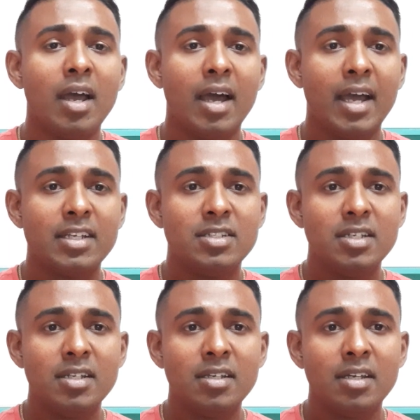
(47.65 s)
I
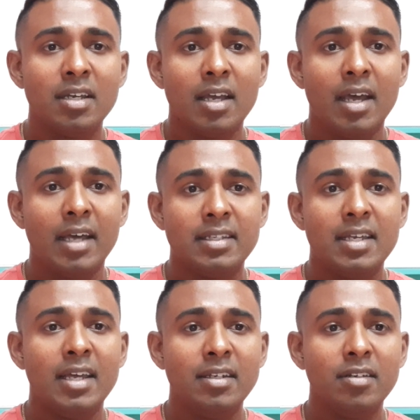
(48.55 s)
did, at the
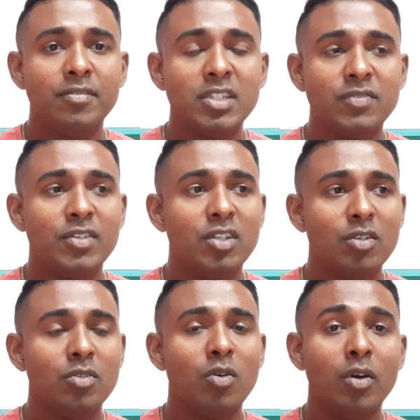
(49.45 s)
end of this
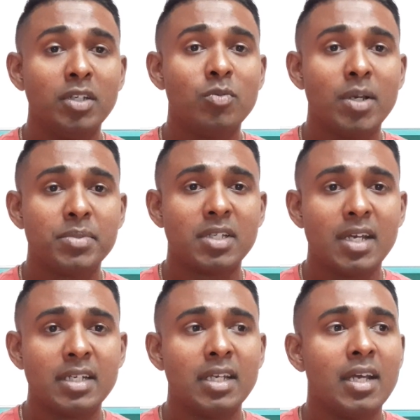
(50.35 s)
video on the
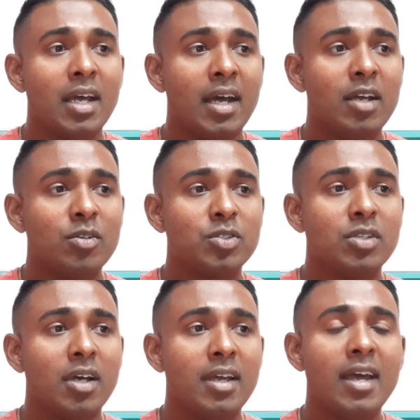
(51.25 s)
website,
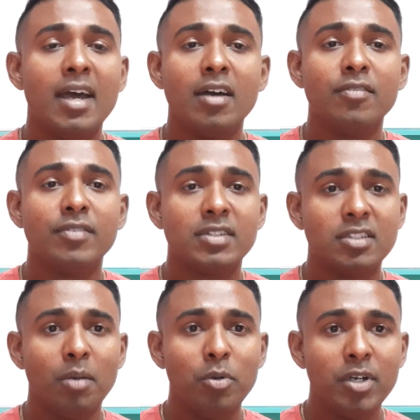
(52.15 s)
I have a
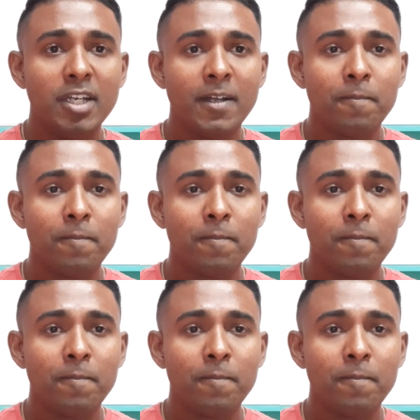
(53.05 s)
summary